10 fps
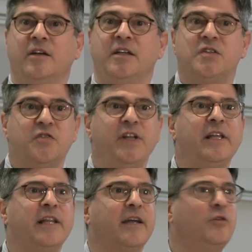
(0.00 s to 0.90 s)
It's
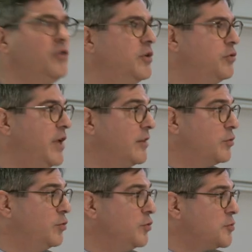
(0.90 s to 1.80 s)
really like you, you
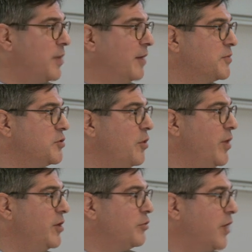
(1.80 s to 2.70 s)
get goosebumps, you know,
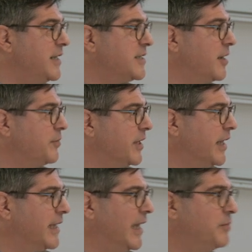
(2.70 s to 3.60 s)
when you write something
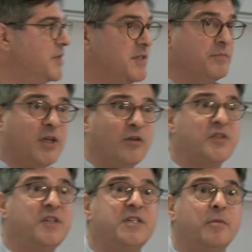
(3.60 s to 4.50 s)
like that. It's
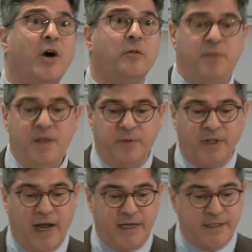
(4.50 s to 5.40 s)
because it's about people,
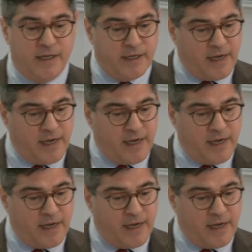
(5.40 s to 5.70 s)
guys.